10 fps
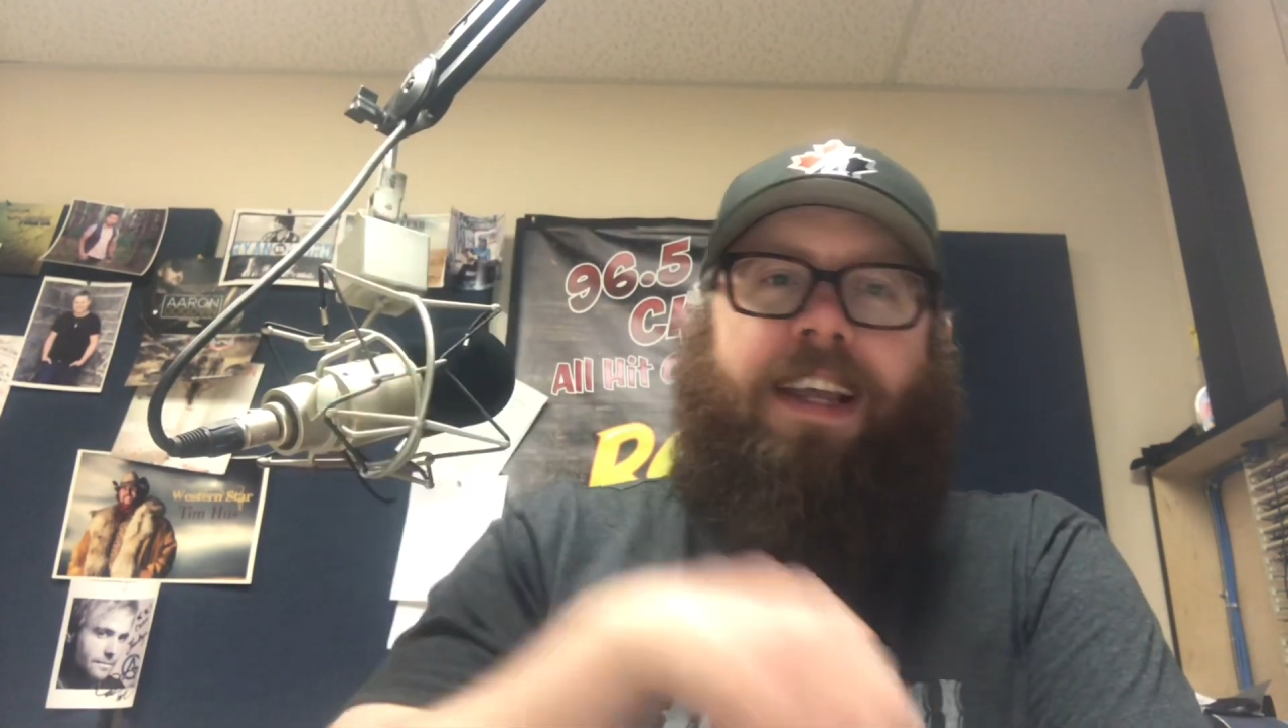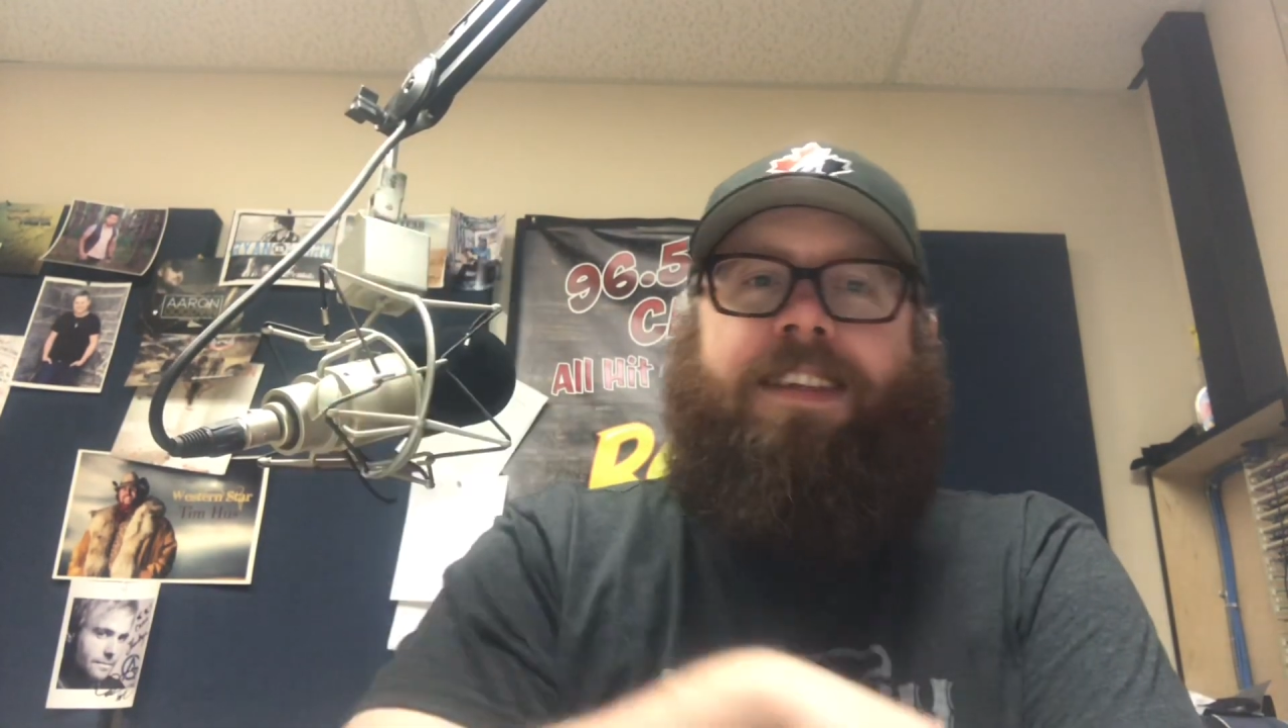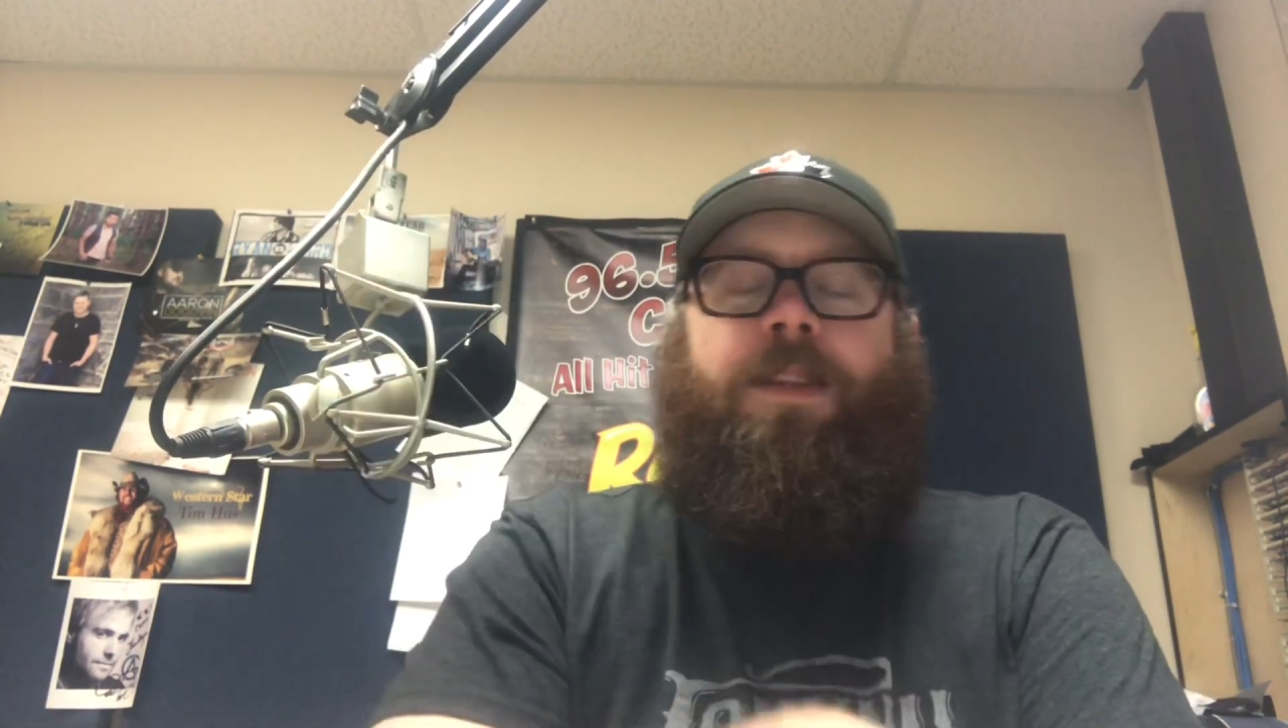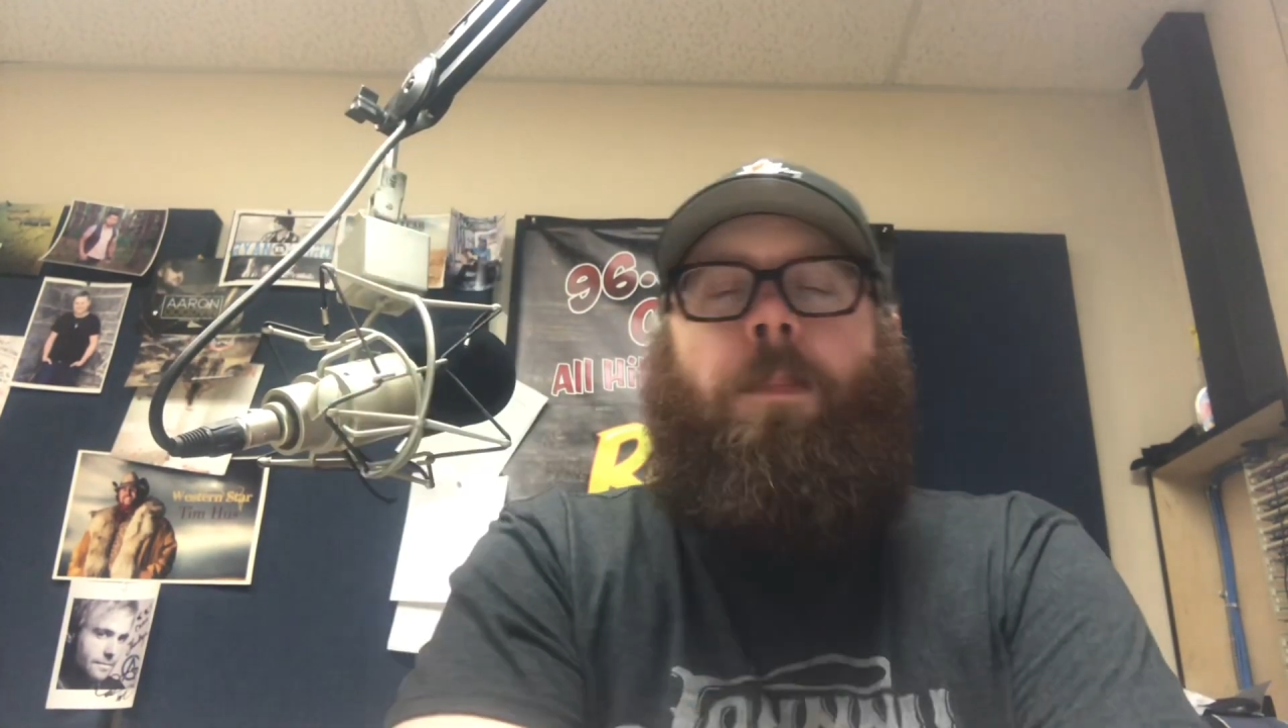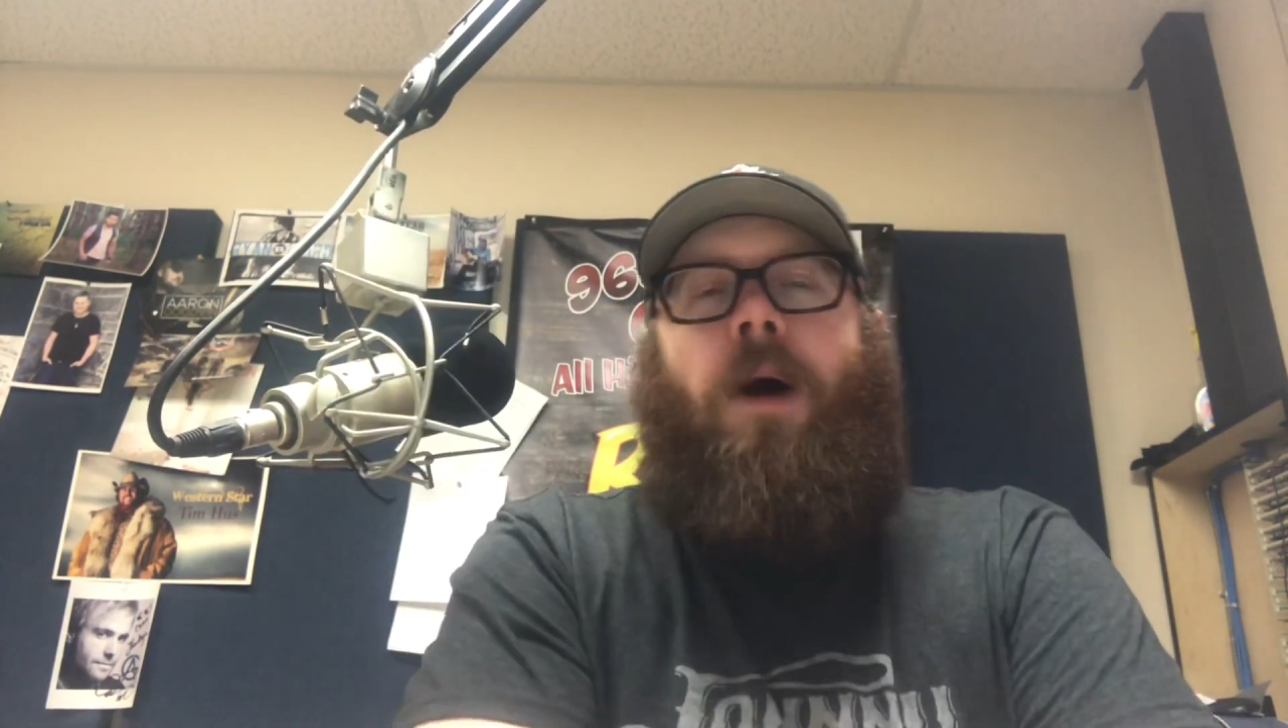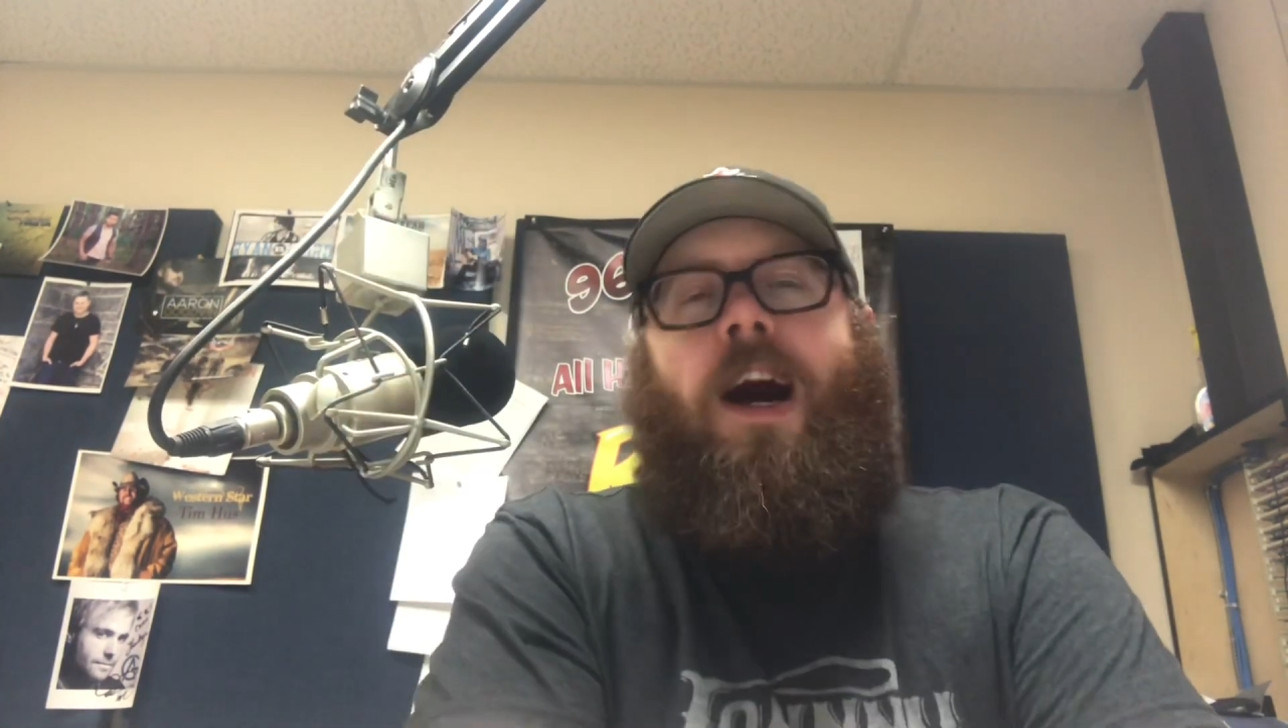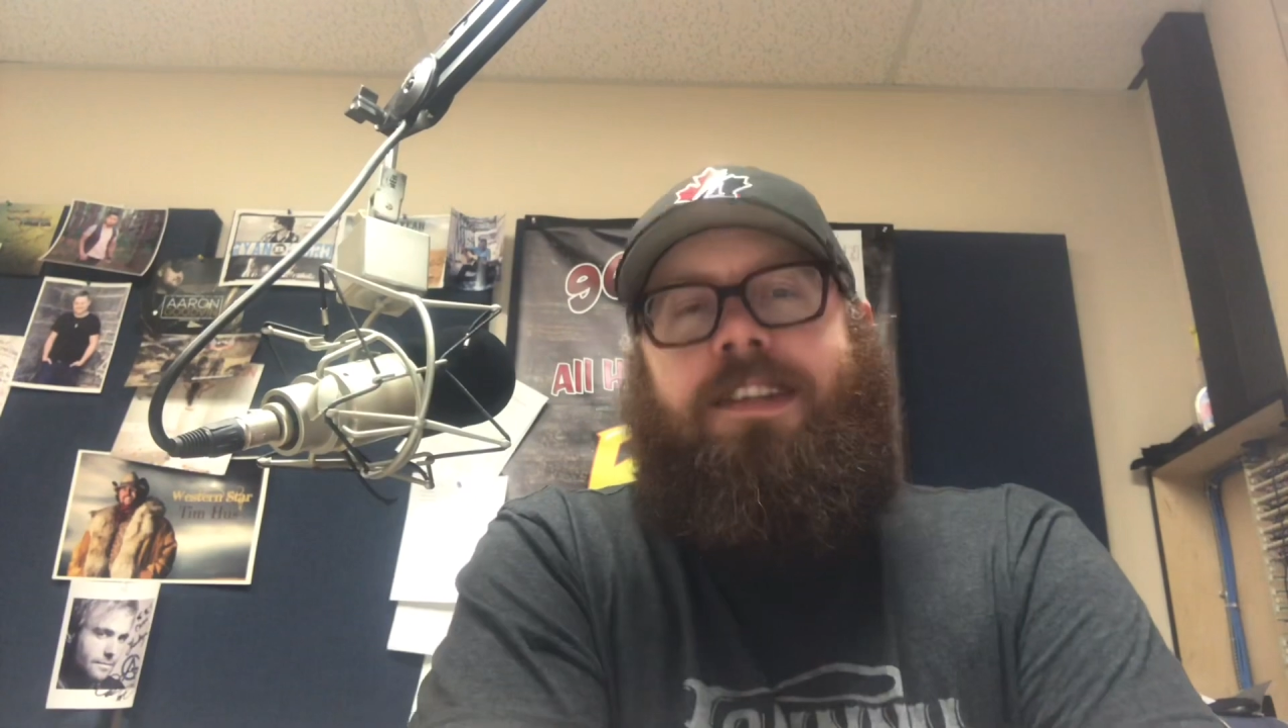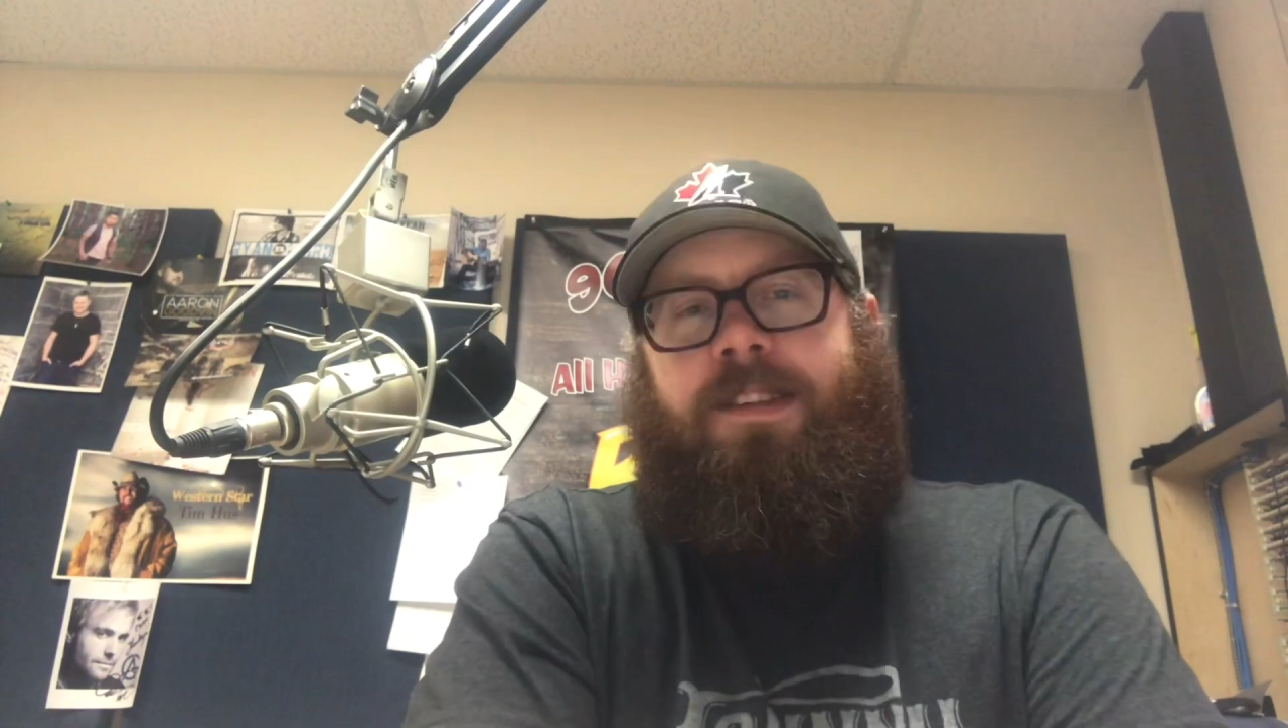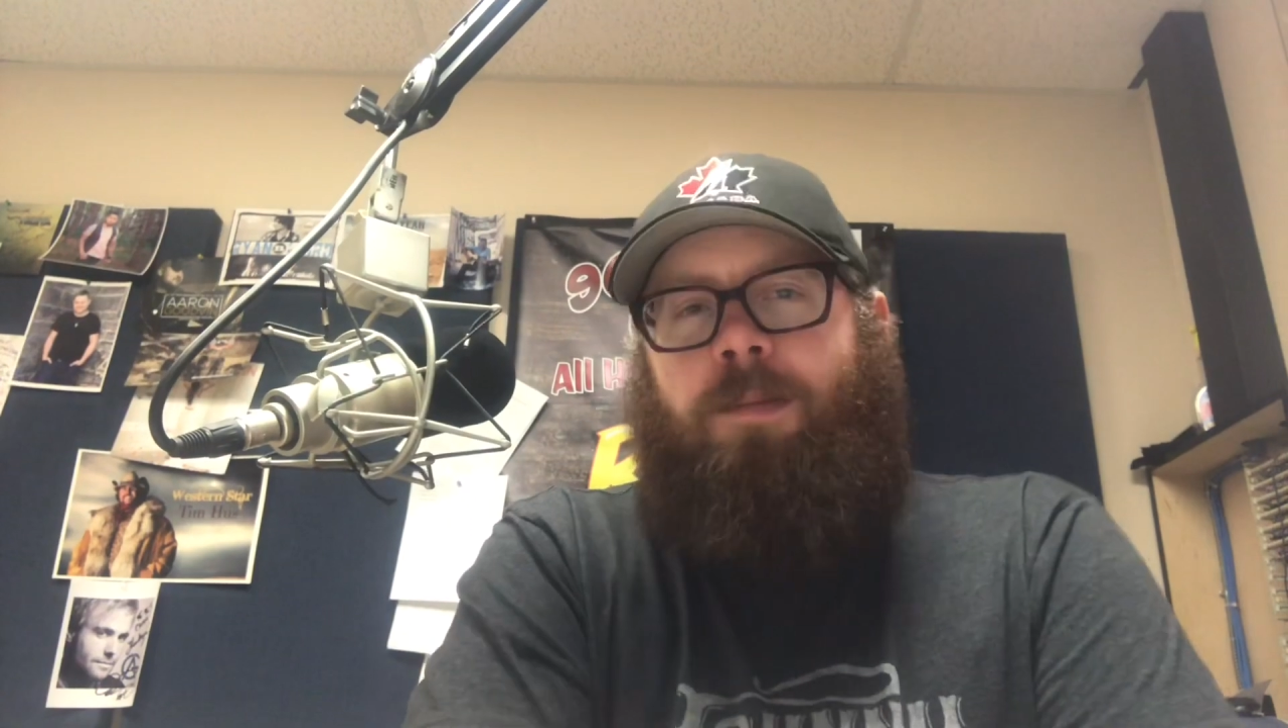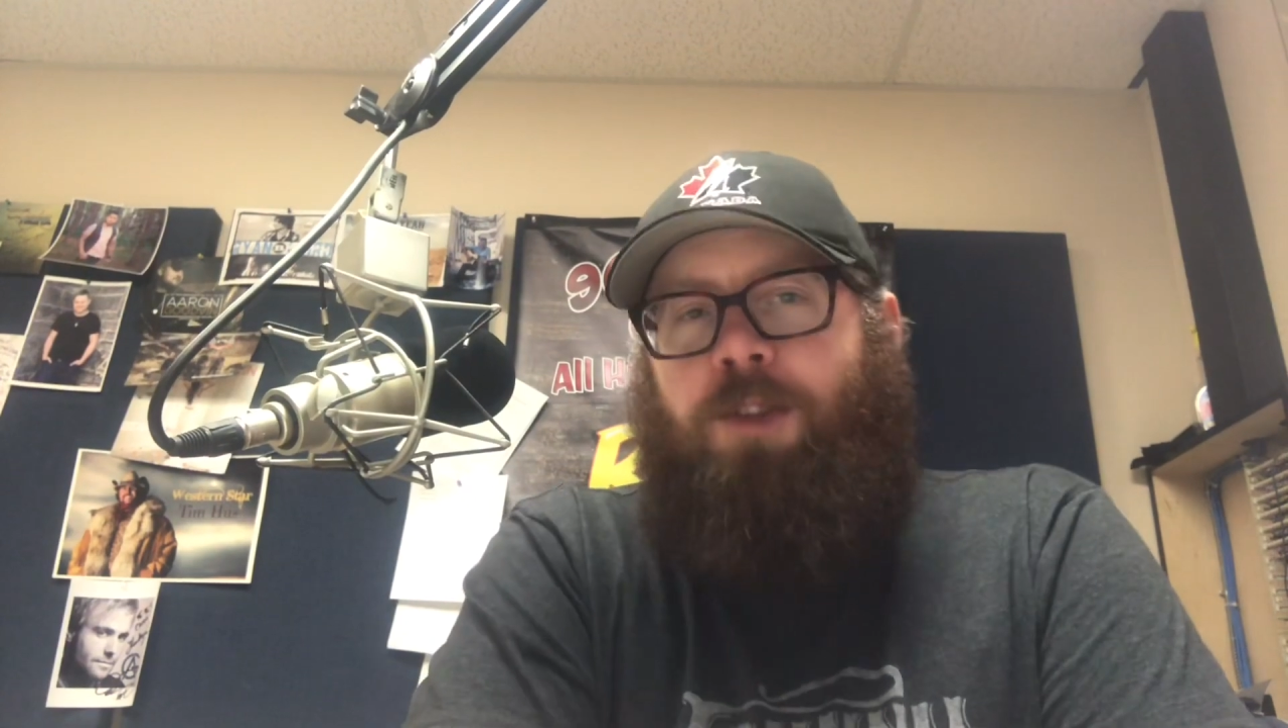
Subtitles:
it is the Possum,